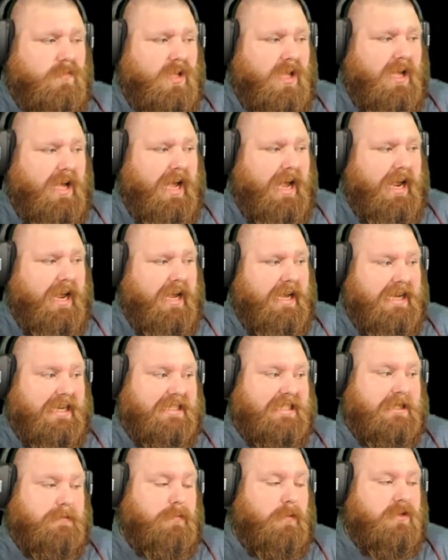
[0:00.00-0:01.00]

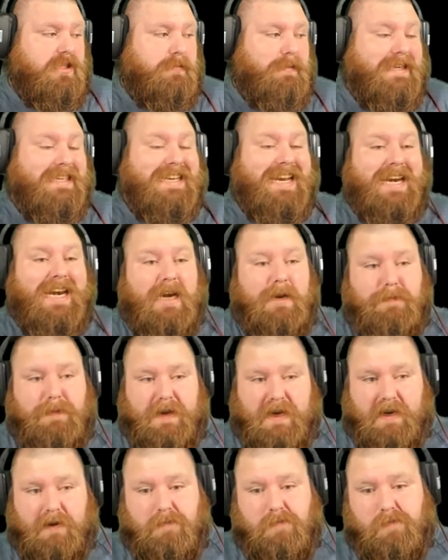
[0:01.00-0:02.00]
It's supposed to be
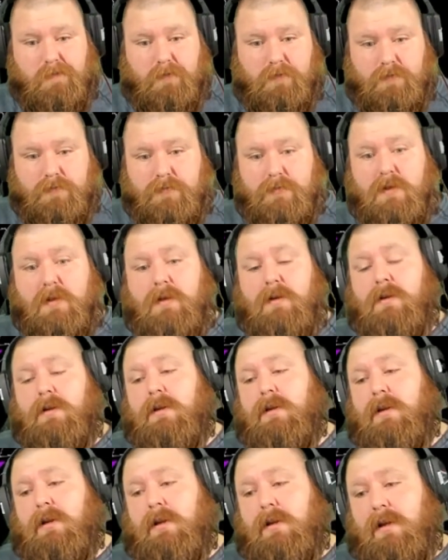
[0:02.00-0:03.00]
1080p.
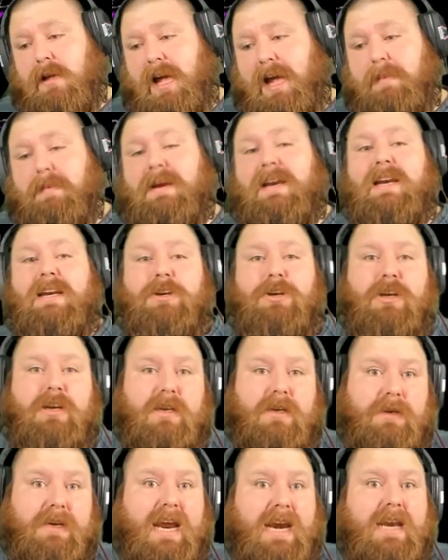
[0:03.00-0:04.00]
I mean, you
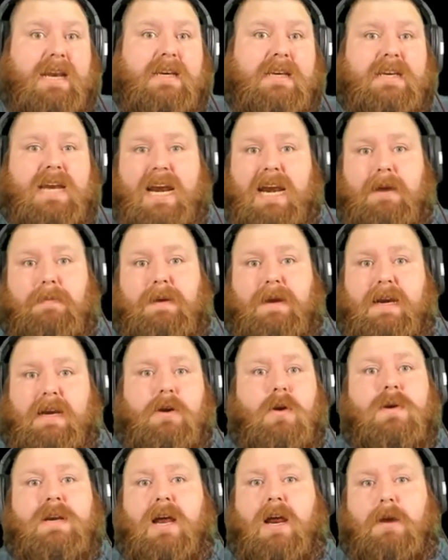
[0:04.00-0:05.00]
could get it in 1080p,
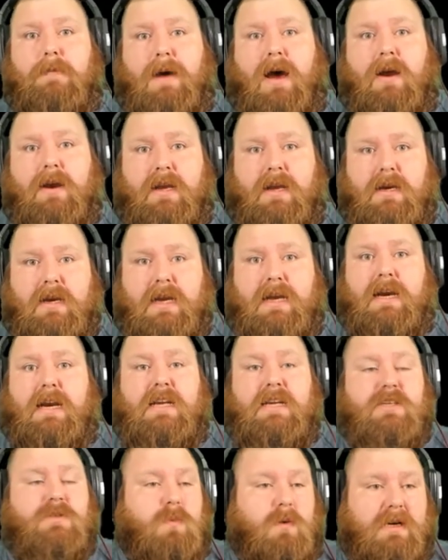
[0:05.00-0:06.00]
no doubt about it. It
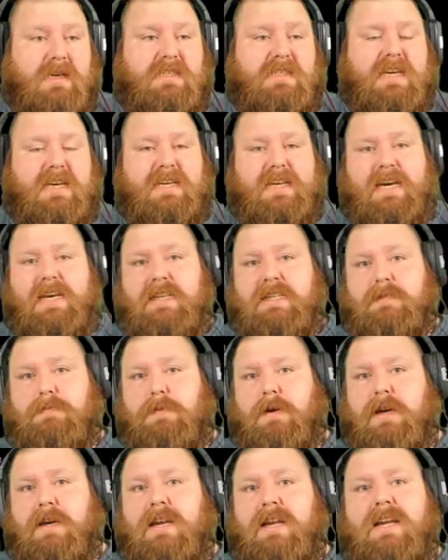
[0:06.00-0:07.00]
is what it says it is.
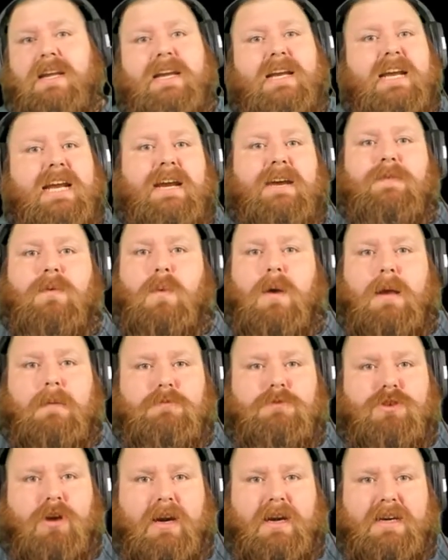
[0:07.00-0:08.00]
But even when
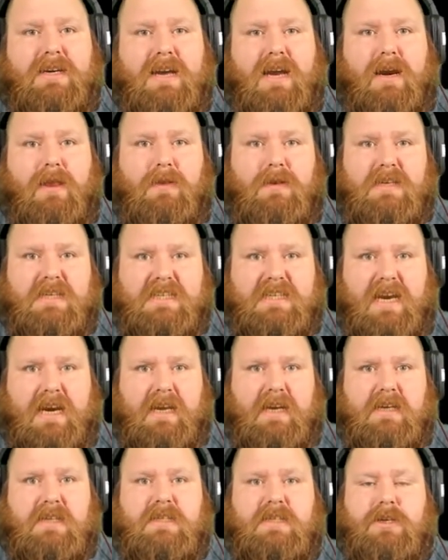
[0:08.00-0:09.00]
I'm trying to dial in the
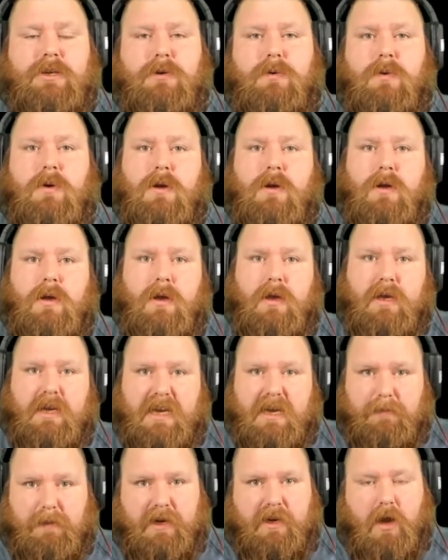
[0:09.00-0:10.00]
settings to
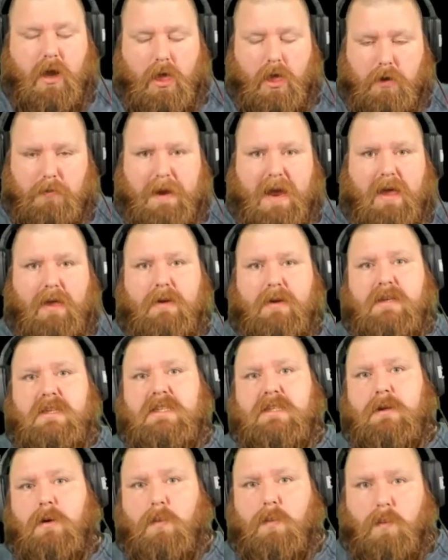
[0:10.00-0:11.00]
get my color
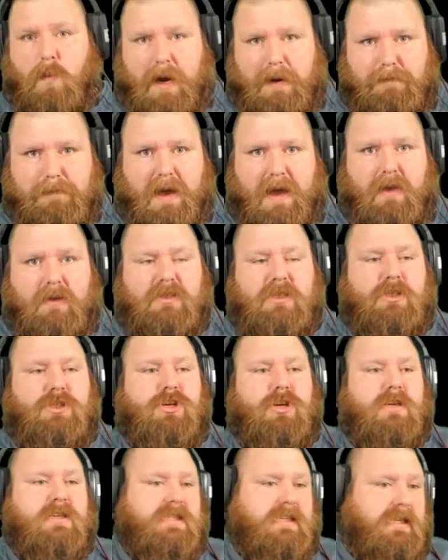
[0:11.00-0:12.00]
balance, white balance
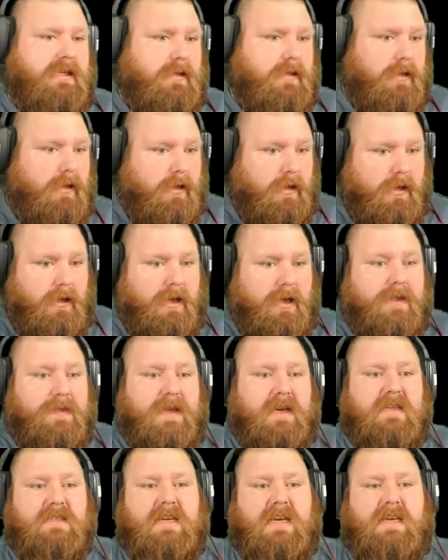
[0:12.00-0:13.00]
adjusted,
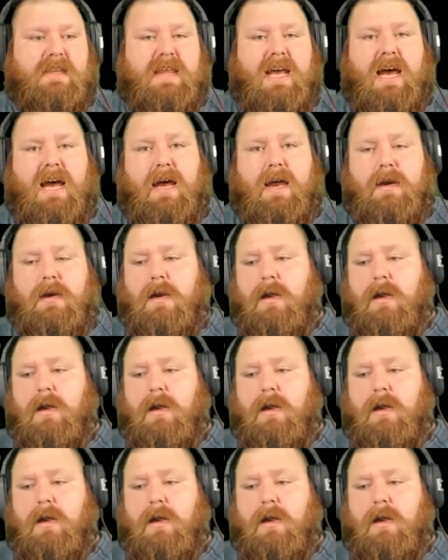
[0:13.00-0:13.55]
things like that,